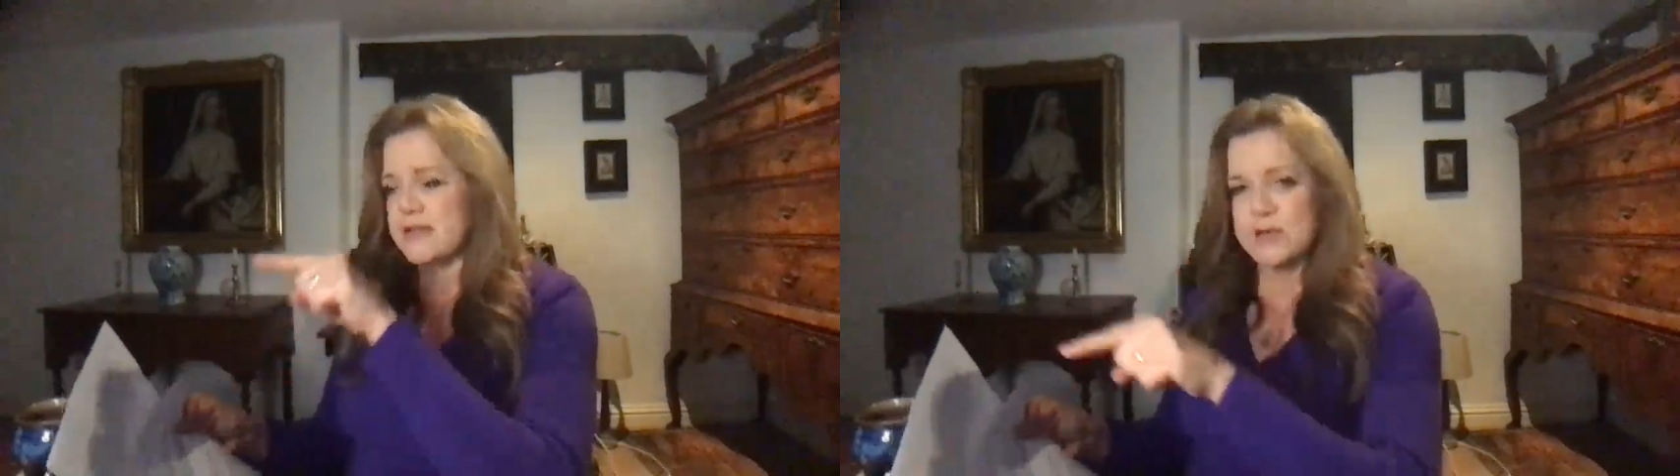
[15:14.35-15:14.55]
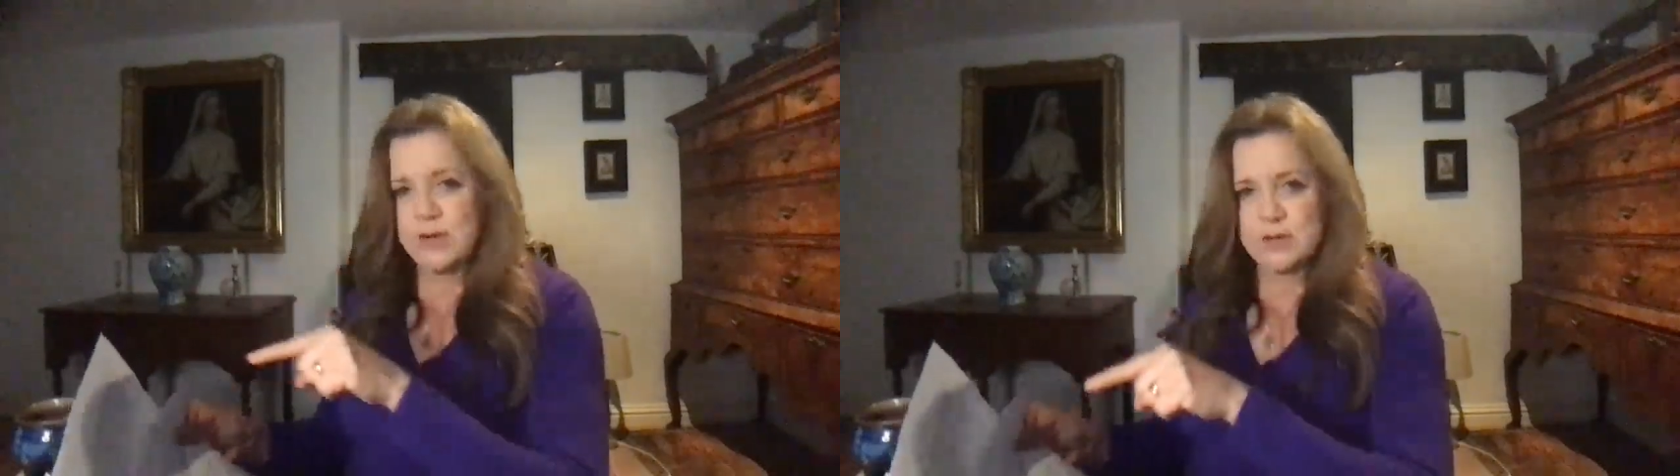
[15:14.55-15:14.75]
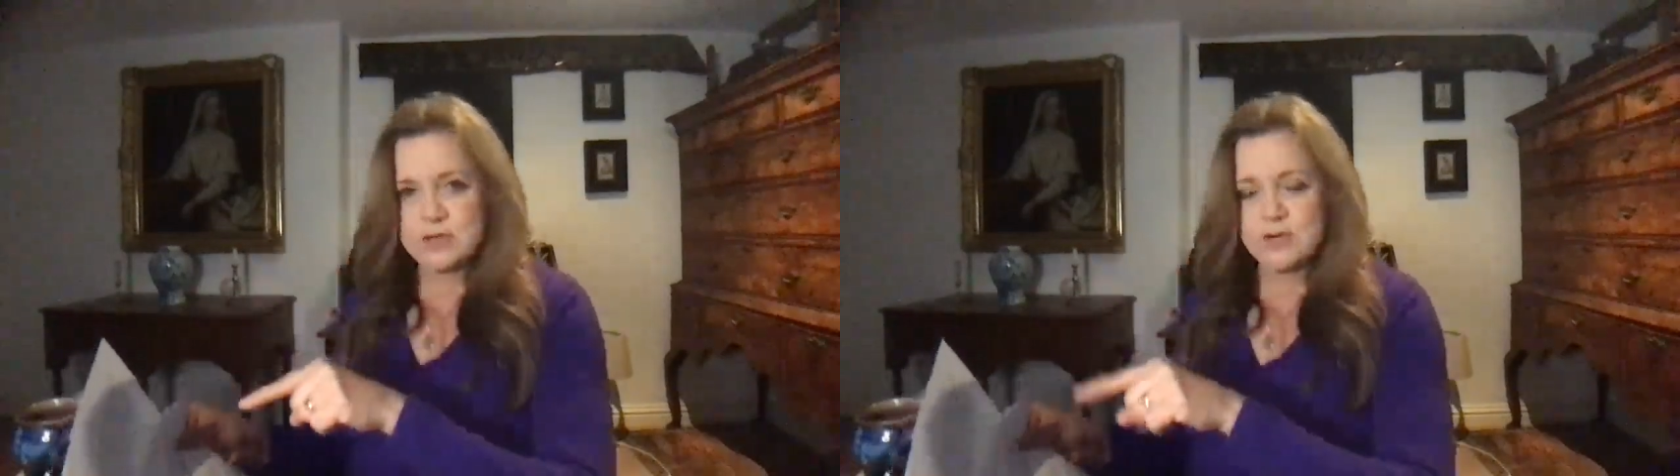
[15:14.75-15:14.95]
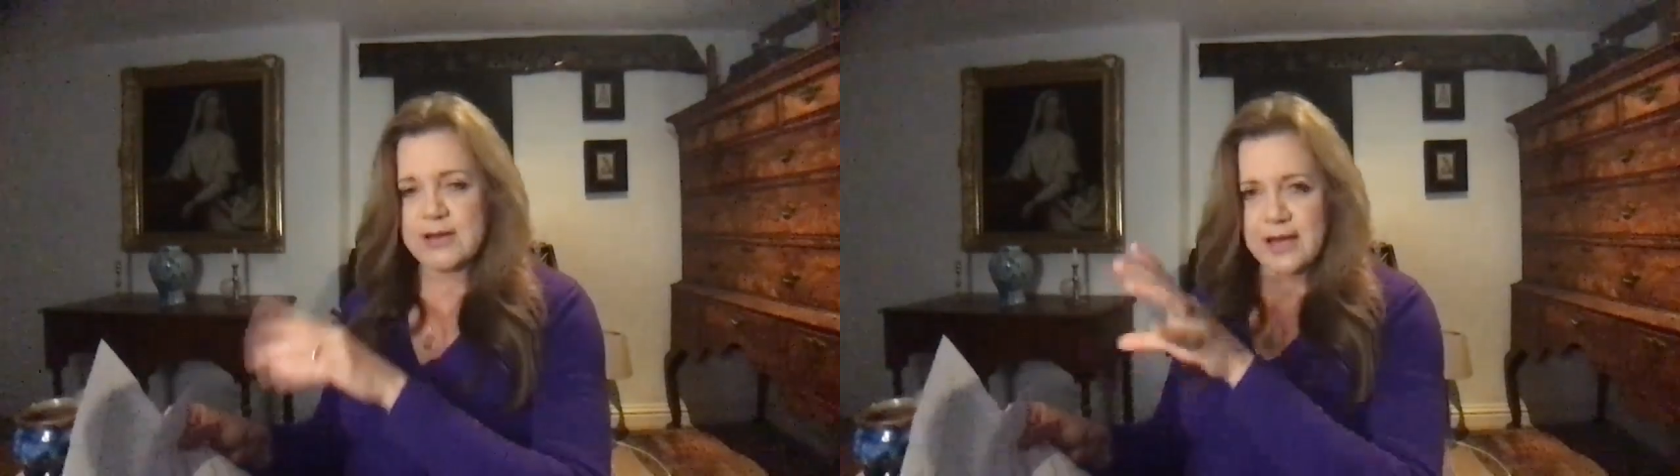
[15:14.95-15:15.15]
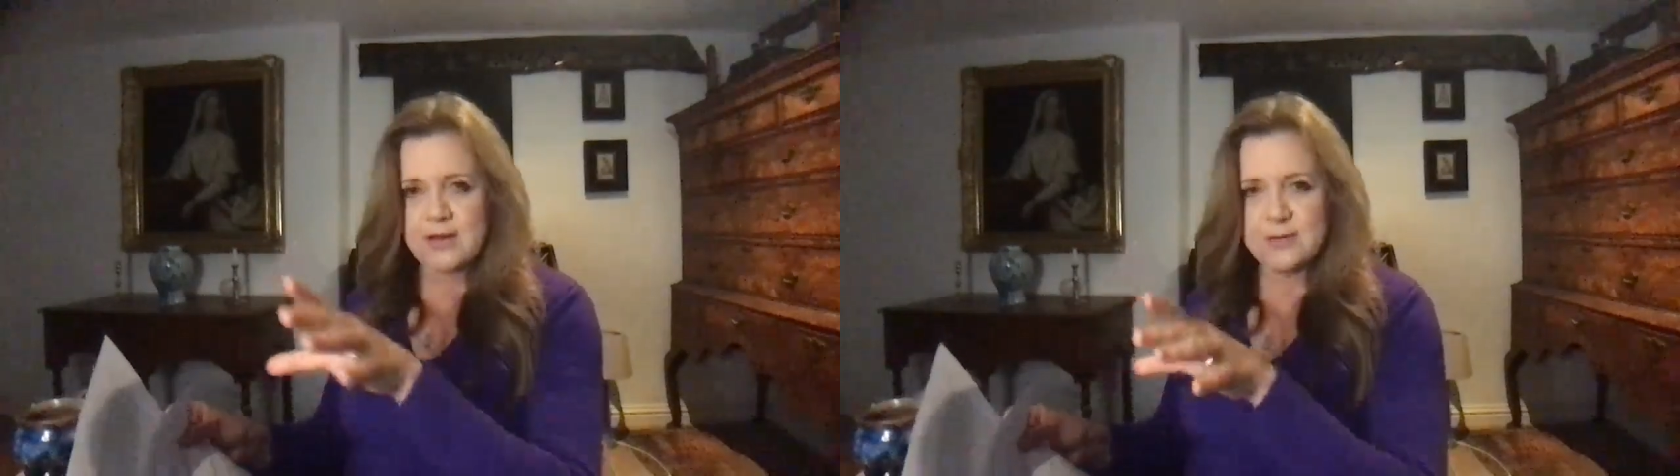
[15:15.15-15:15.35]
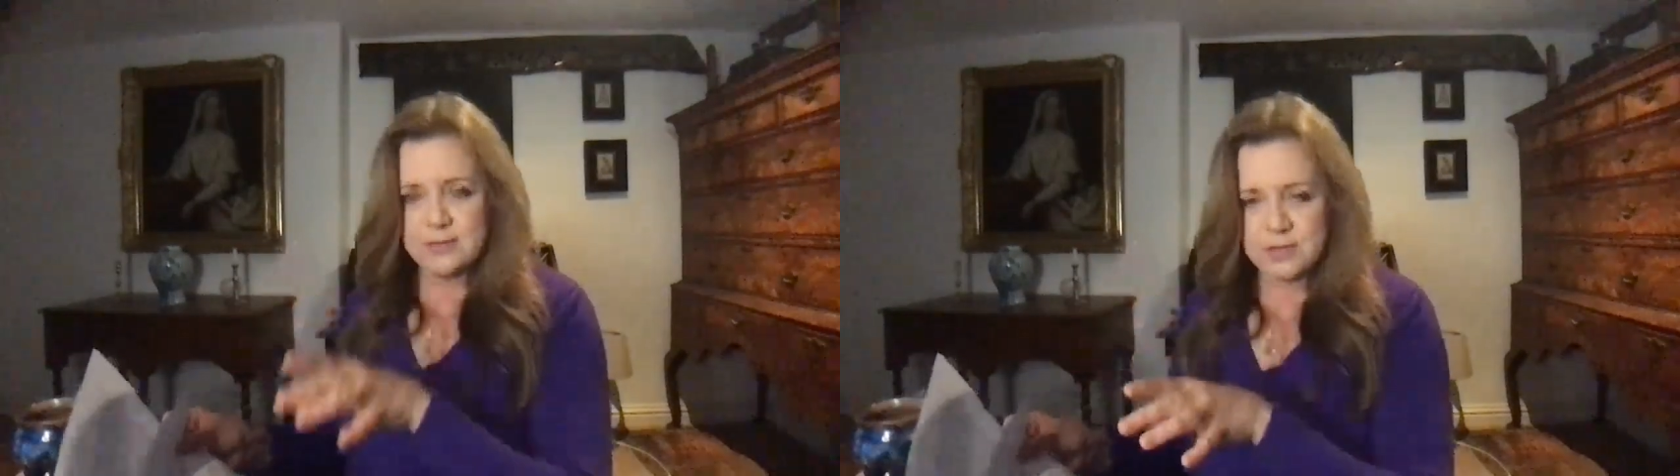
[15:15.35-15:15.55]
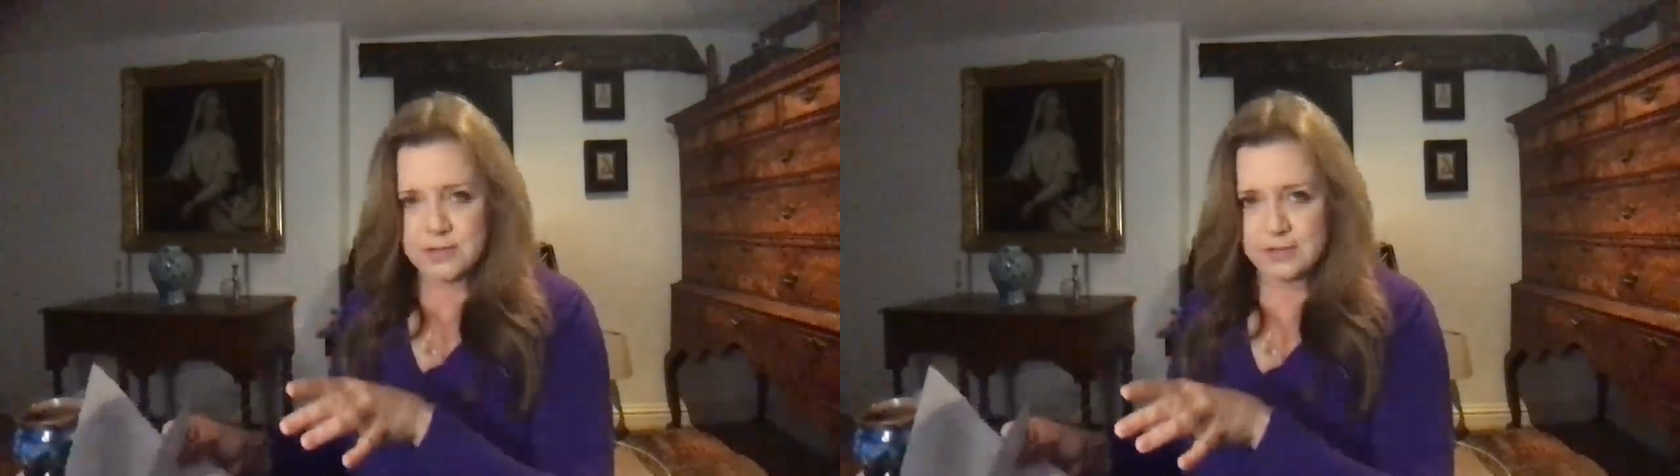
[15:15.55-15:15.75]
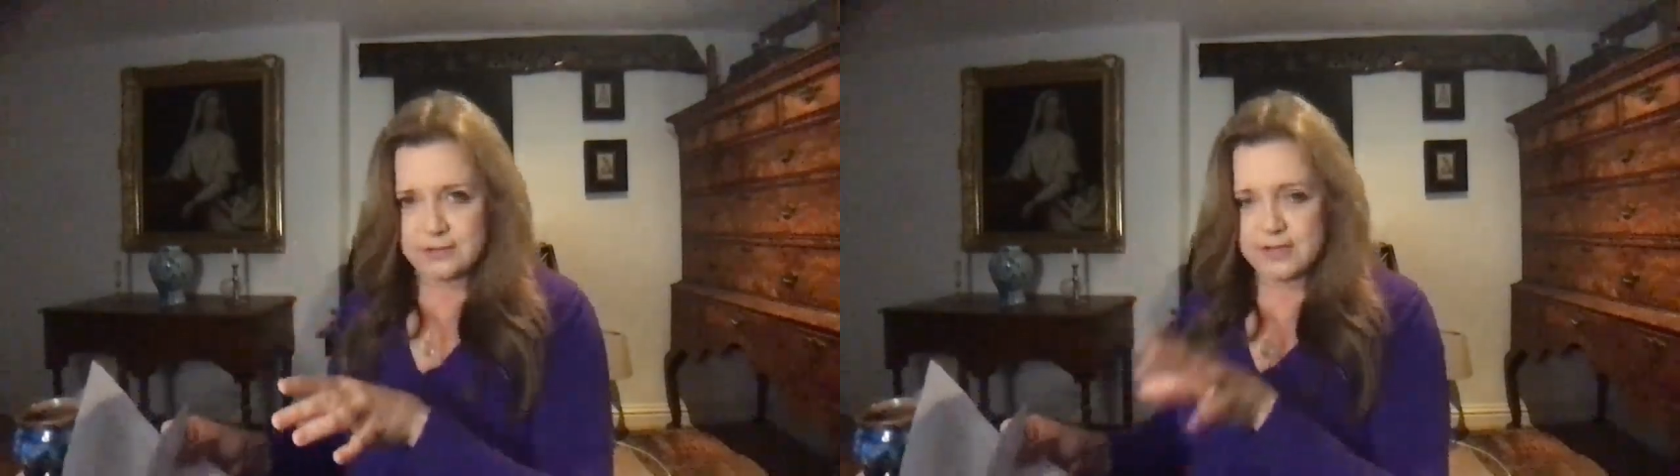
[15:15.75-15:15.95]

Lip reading: and you don't do it, how do you learn?